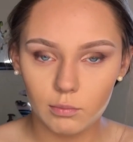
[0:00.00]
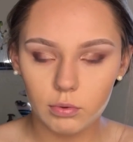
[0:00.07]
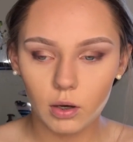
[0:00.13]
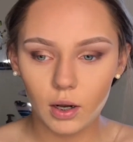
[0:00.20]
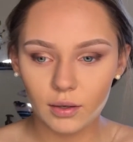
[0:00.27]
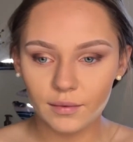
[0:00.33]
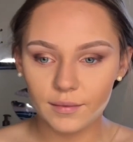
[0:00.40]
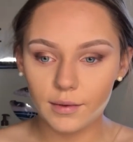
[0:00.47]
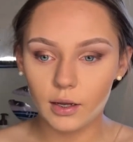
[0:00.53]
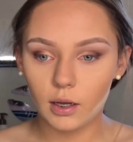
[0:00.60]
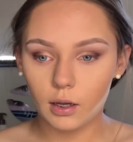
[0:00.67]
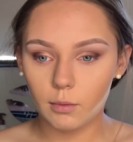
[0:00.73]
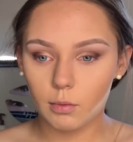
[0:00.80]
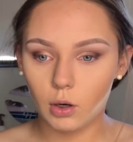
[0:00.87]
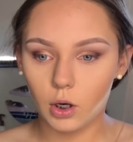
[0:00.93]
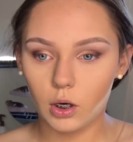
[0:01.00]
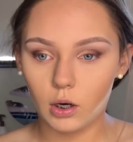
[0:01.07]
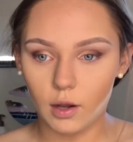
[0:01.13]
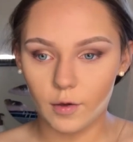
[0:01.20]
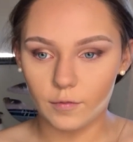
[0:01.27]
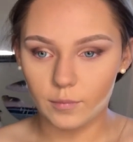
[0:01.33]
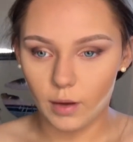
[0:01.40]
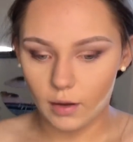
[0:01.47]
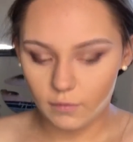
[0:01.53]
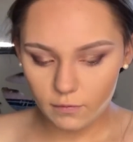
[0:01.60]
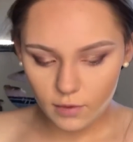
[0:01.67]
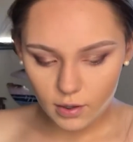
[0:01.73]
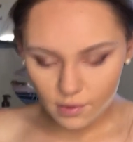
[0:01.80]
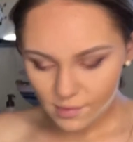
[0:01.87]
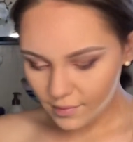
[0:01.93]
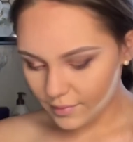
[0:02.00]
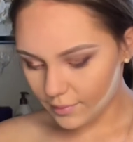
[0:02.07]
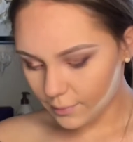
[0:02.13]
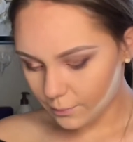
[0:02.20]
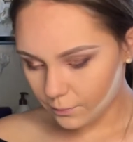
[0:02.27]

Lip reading: bronzing part of my face,